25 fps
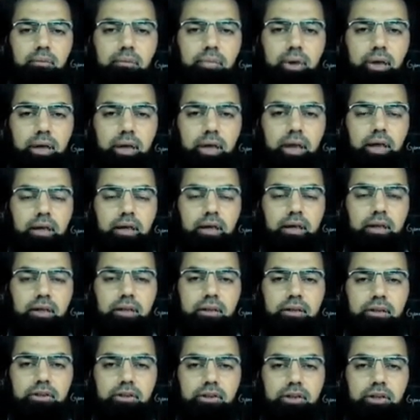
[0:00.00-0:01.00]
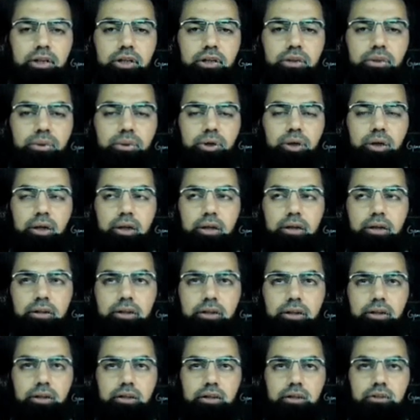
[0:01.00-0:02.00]
mechanical energy into
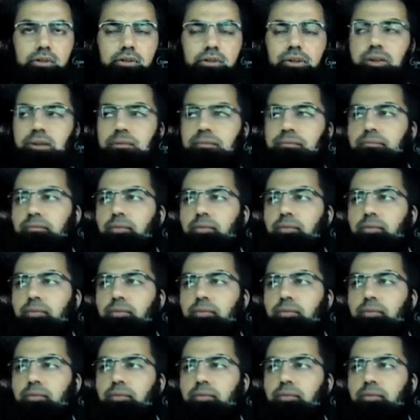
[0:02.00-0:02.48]
electrical energy.